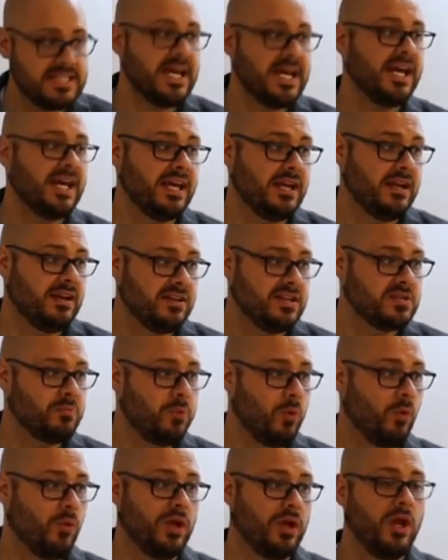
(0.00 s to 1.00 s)
taken at this
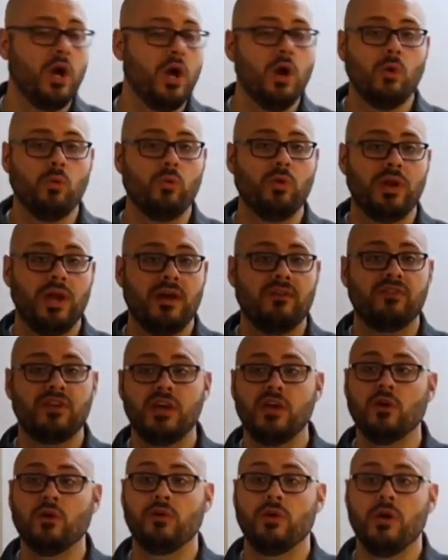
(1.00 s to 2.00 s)
point would have
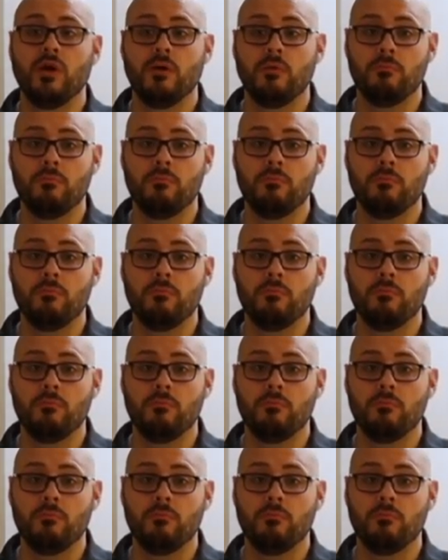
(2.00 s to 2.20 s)
killed